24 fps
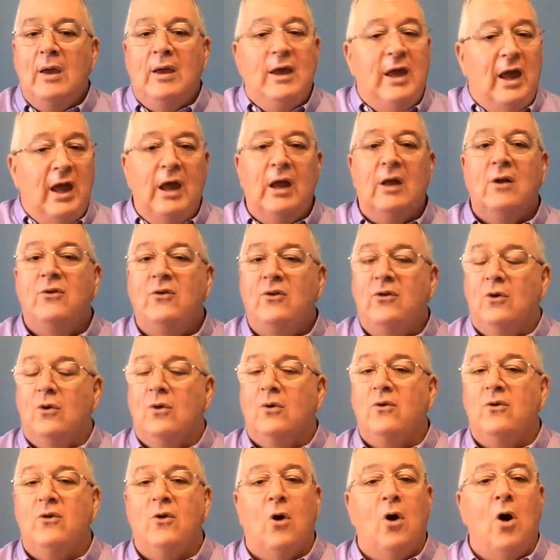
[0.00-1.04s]

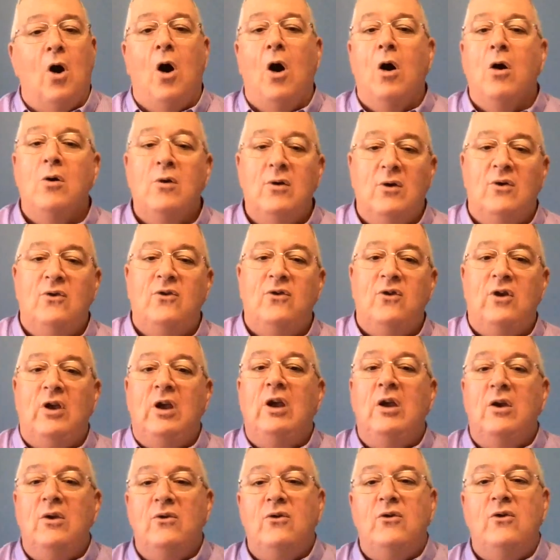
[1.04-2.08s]
cancers or heart
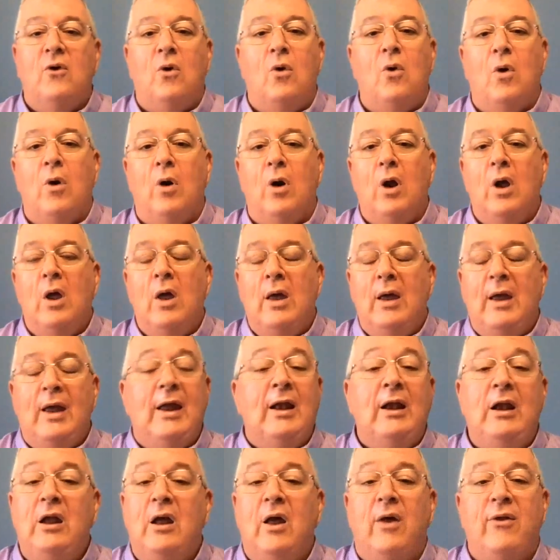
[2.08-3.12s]
disease or
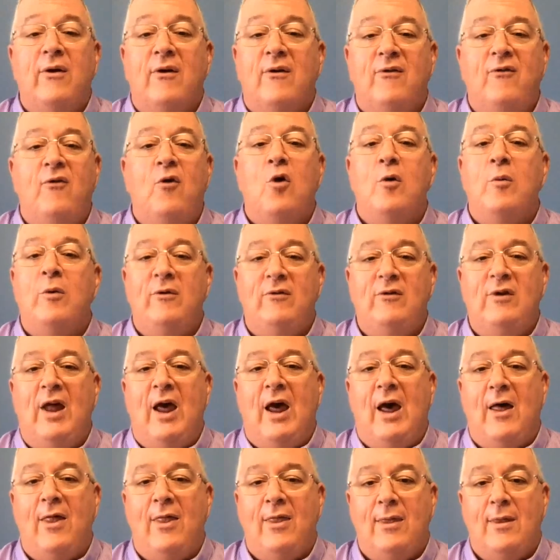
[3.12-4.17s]
any other form of
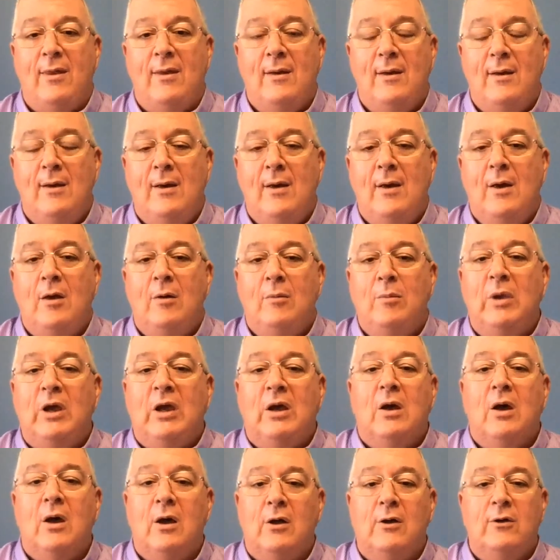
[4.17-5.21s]
death
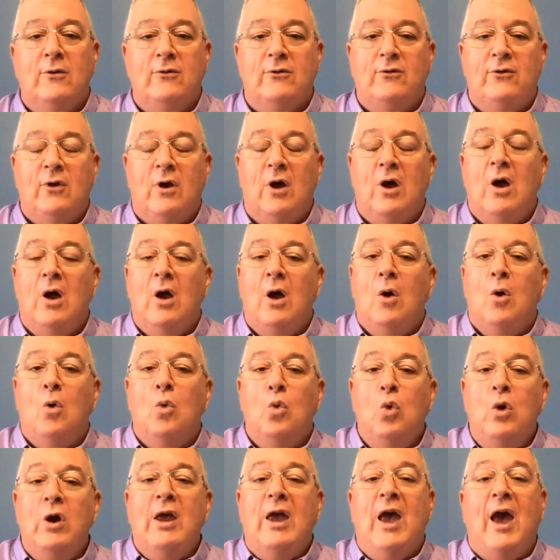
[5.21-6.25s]
because
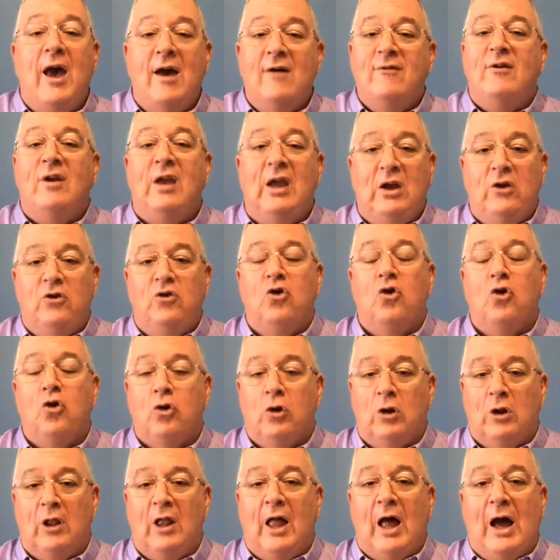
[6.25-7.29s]
we have
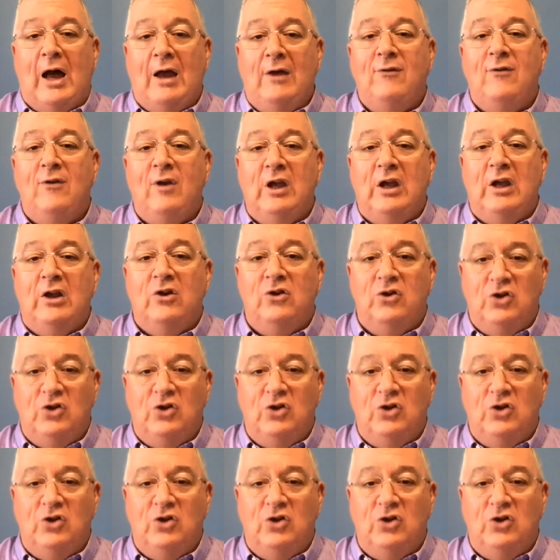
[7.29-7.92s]
eternal life in